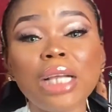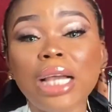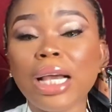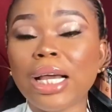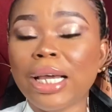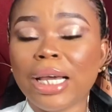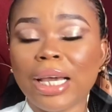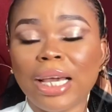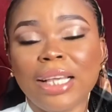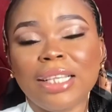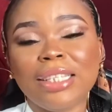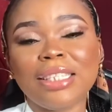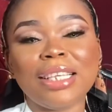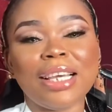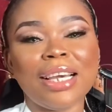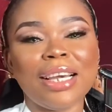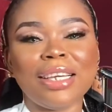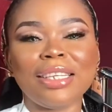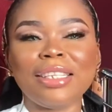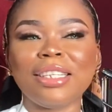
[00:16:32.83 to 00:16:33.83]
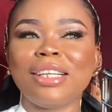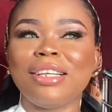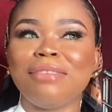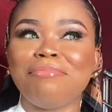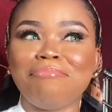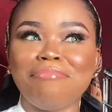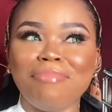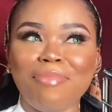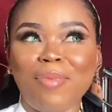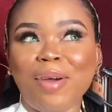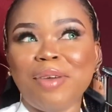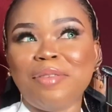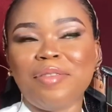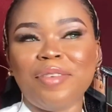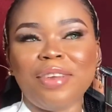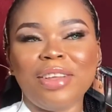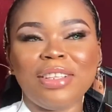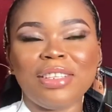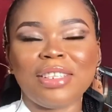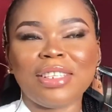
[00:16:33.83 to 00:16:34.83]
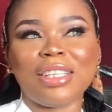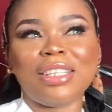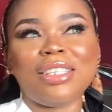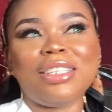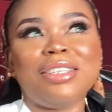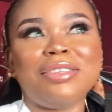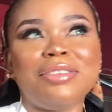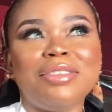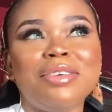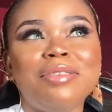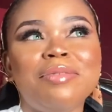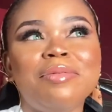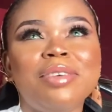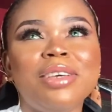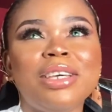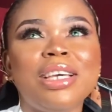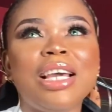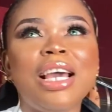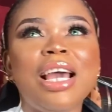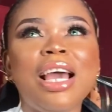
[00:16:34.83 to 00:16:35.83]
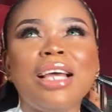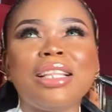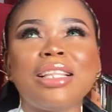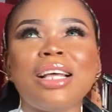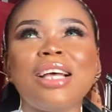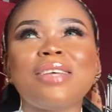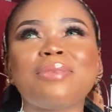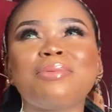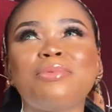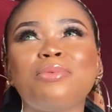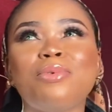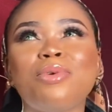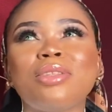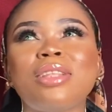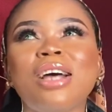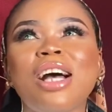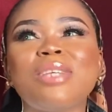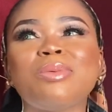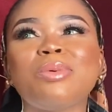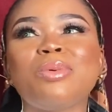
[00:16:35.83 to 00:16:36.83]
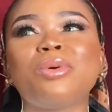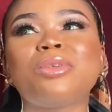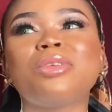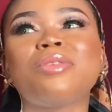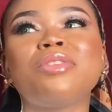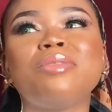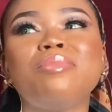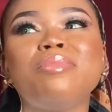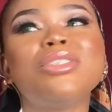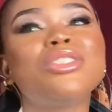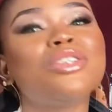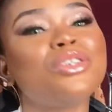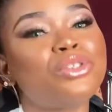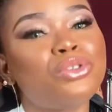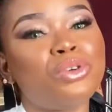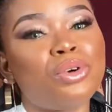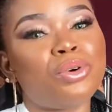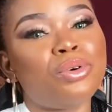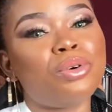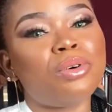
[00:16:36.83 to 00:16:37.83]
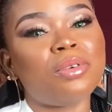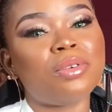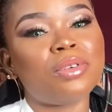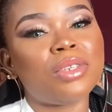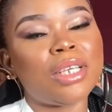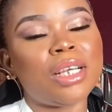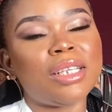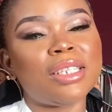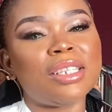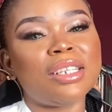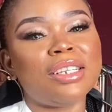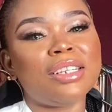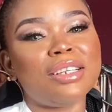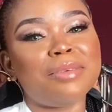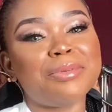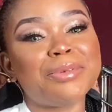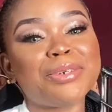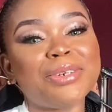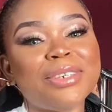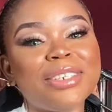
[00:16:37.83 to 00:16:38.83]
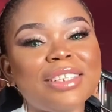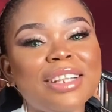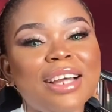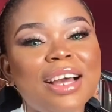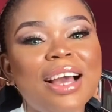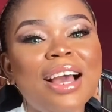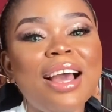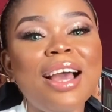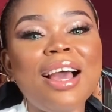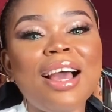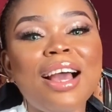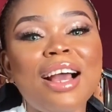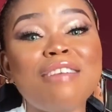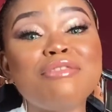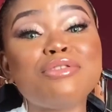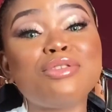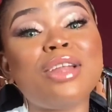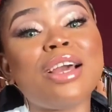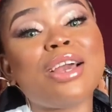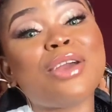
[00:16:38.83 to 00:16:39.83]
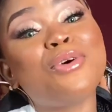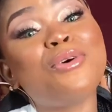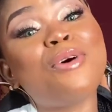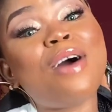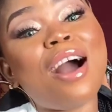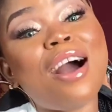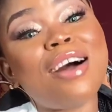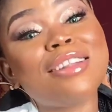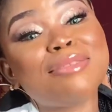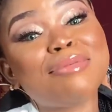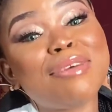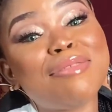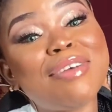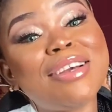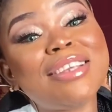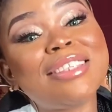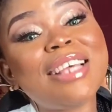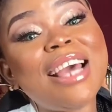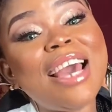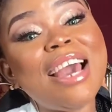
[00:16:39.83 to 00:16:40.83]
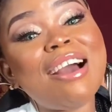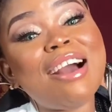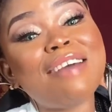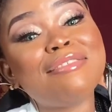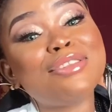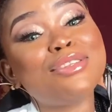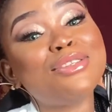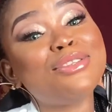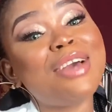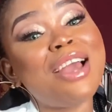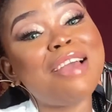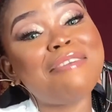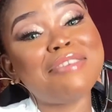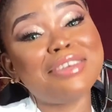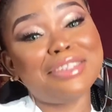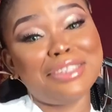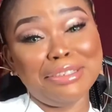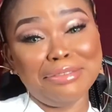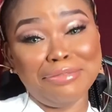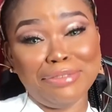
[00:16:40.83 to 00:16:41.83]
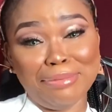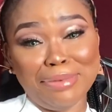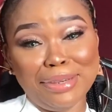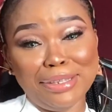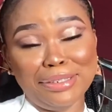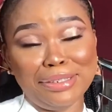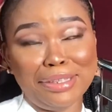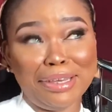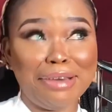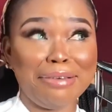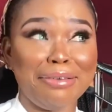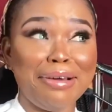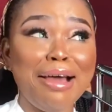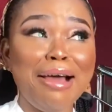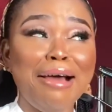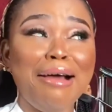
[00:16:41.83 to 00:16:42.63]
like I said, my friends, that's been one of the major struggles of settling in, because now I have to like go out by myself, I have to do everything for myself.